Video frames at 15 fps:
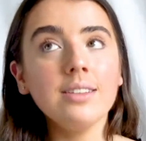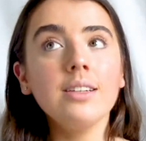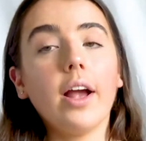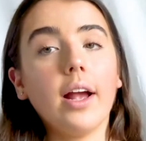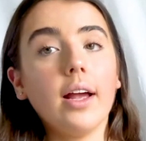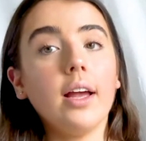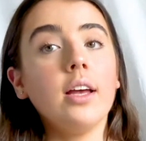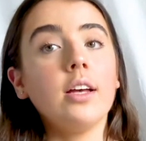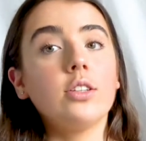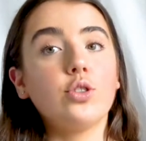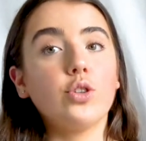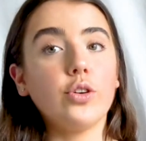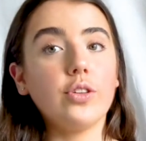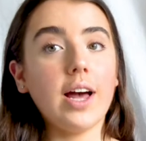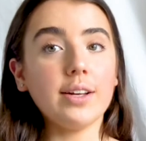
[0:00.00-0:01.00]
Okay,
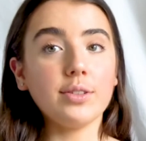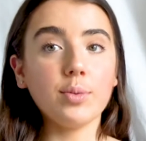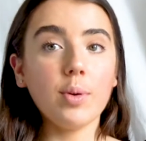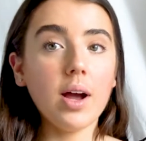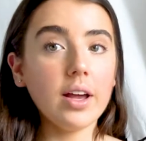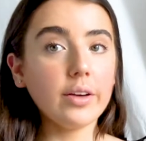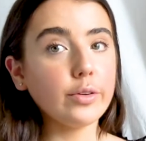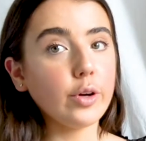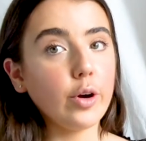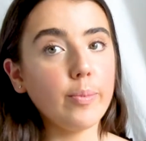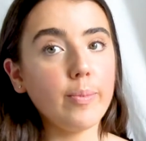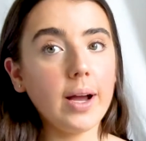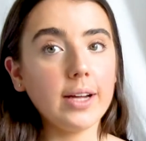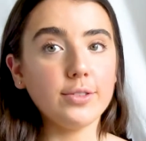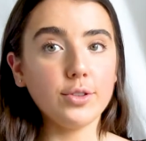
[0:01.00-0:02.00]
so that's why I got
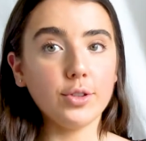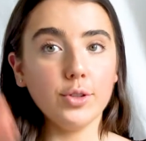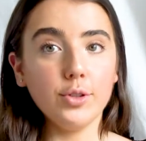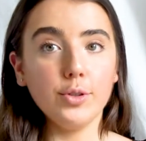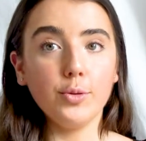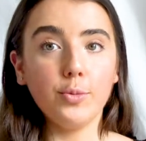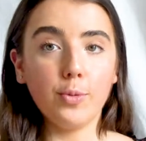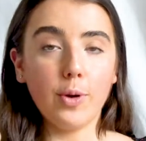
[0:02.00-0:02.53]
my two